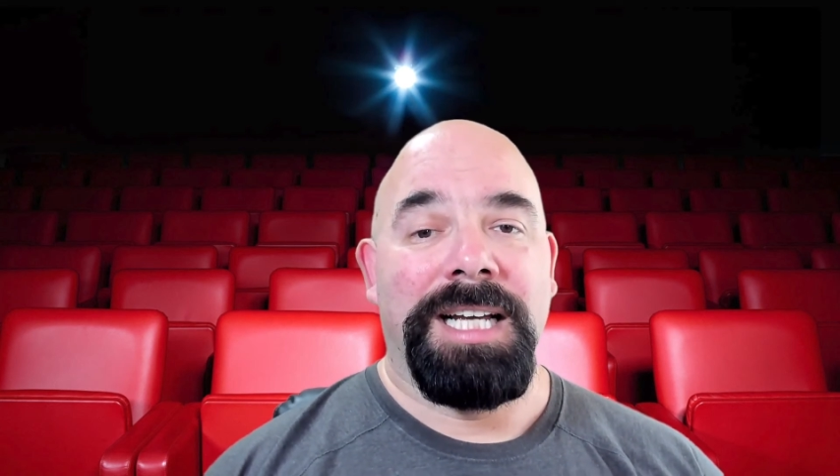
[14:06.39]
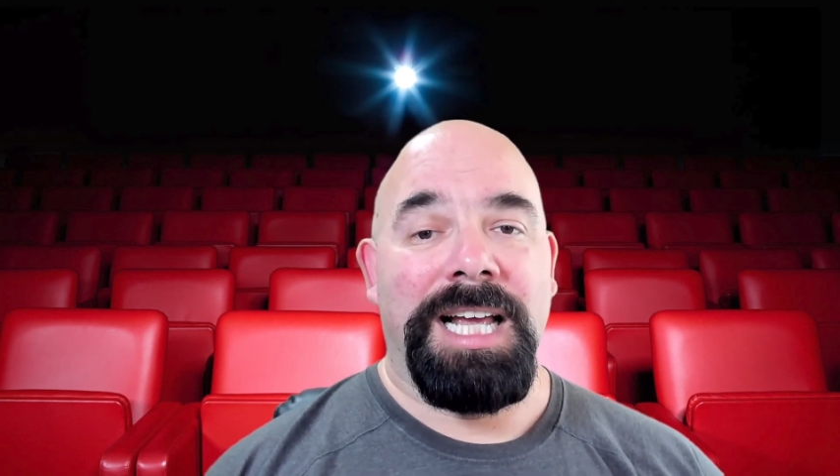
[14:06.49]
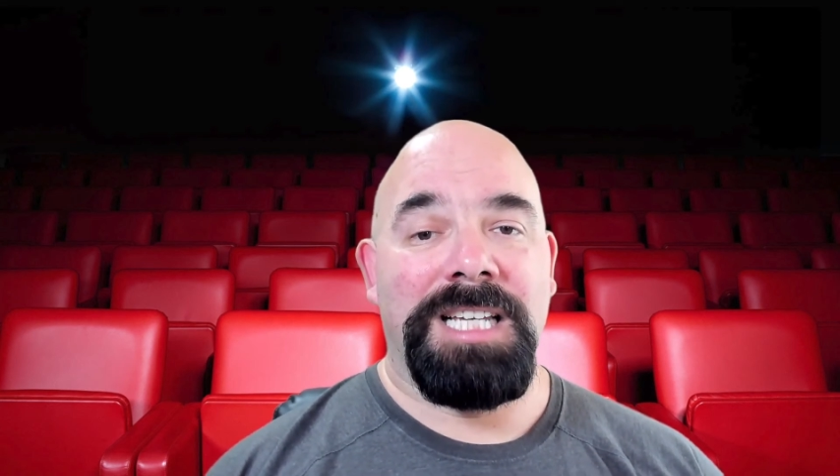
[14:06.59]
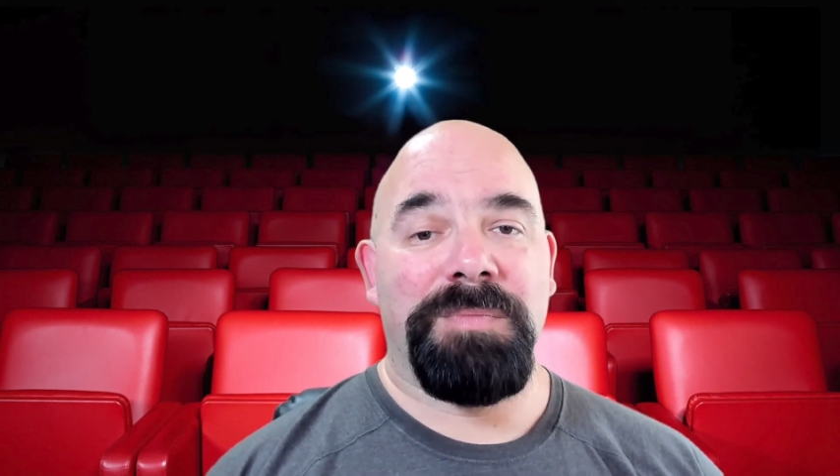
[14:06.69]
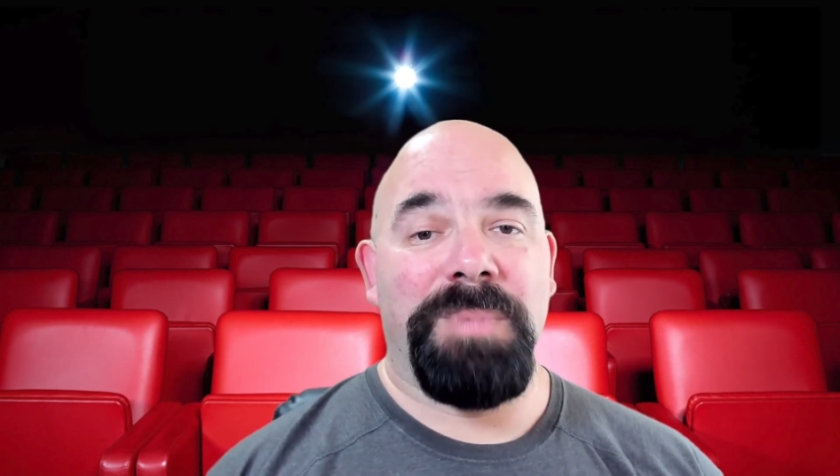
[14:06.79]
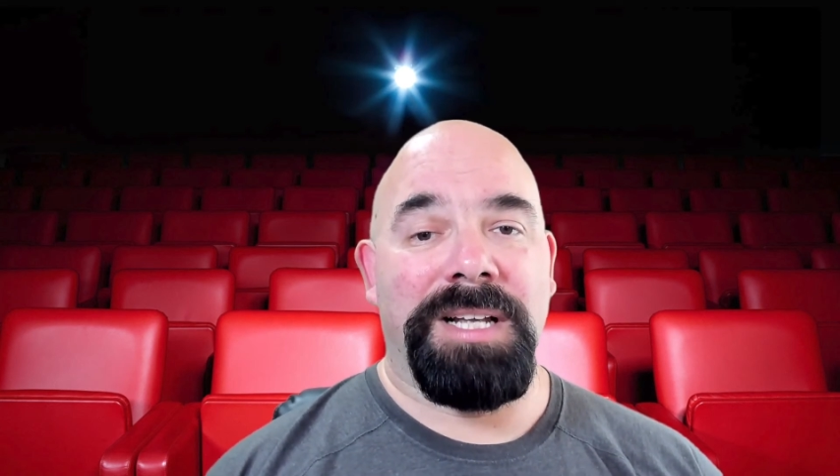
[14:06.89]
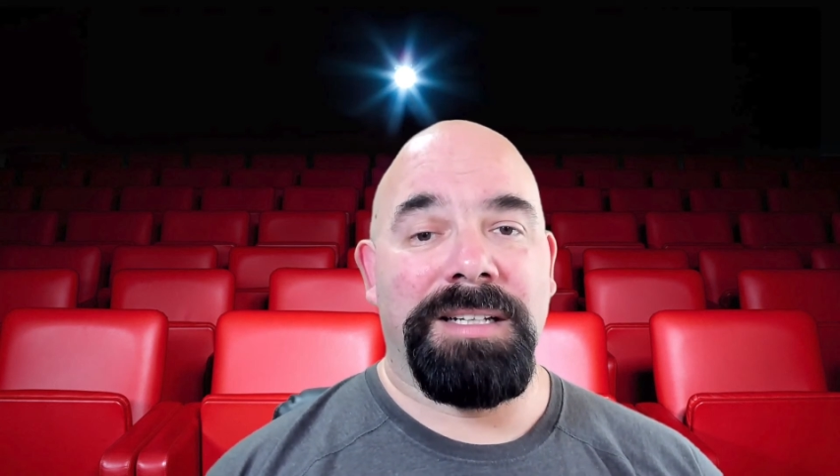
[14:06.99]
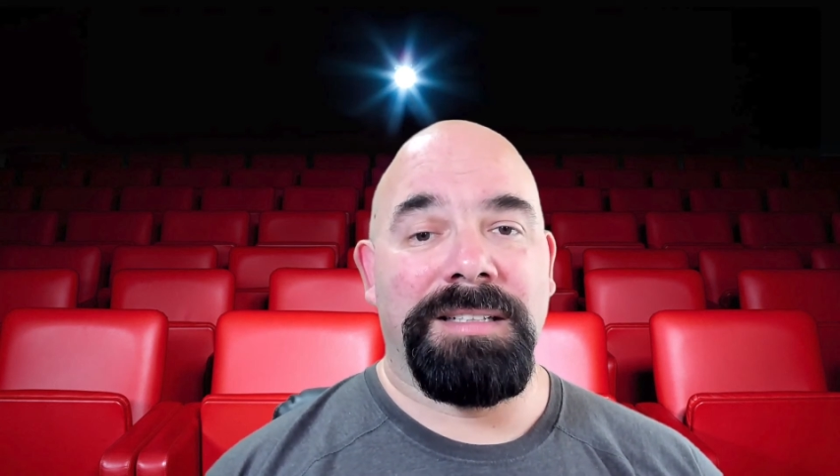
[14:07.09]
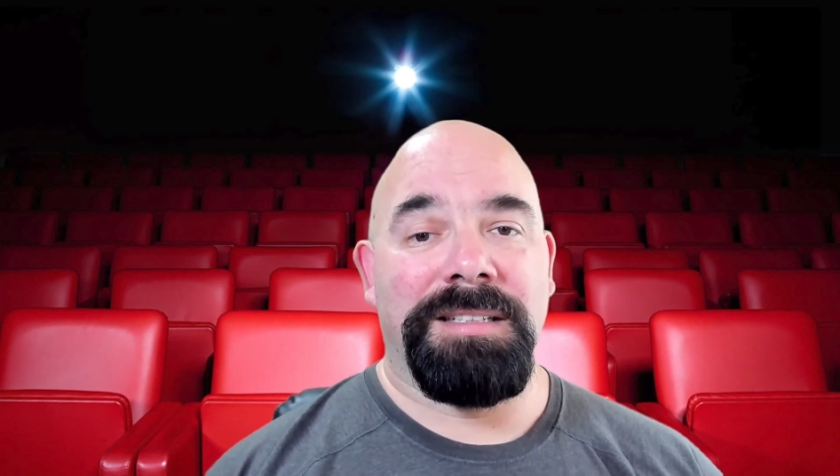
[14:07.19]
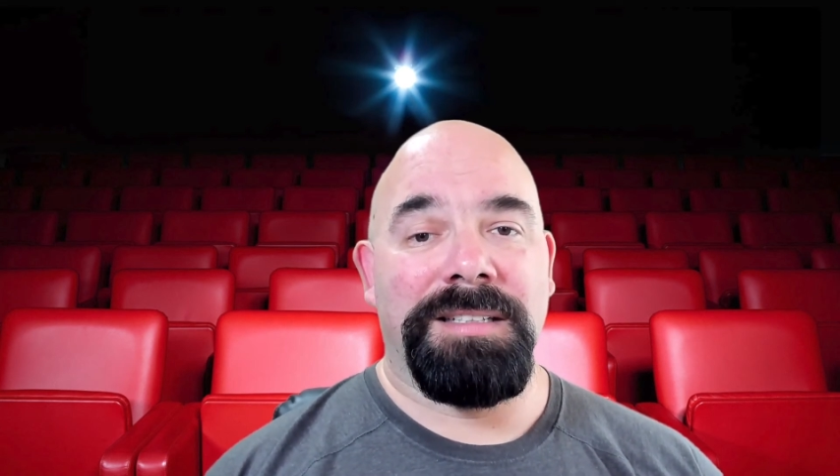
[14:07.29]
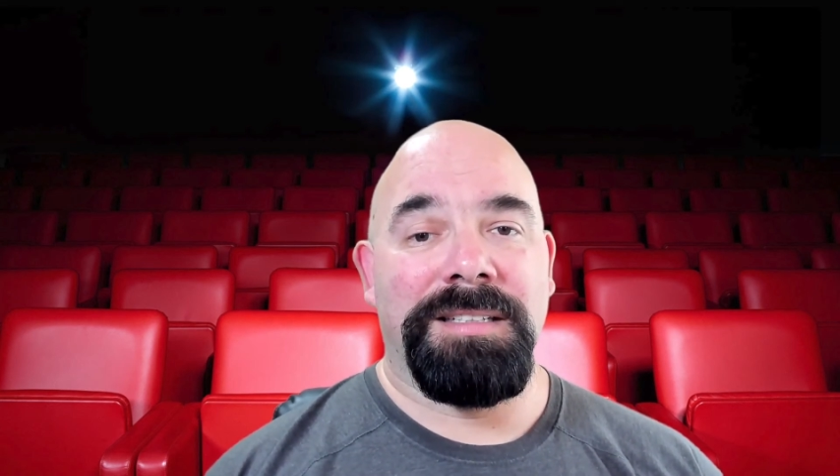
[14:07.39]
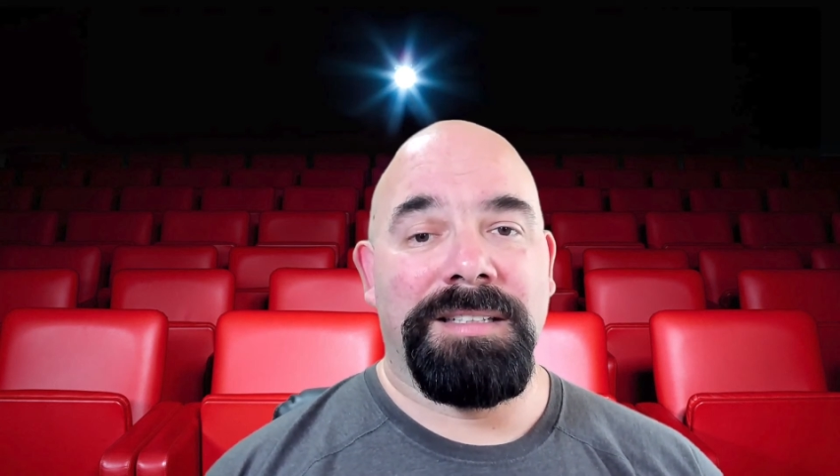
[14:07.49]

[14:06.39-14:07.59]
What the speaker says: has been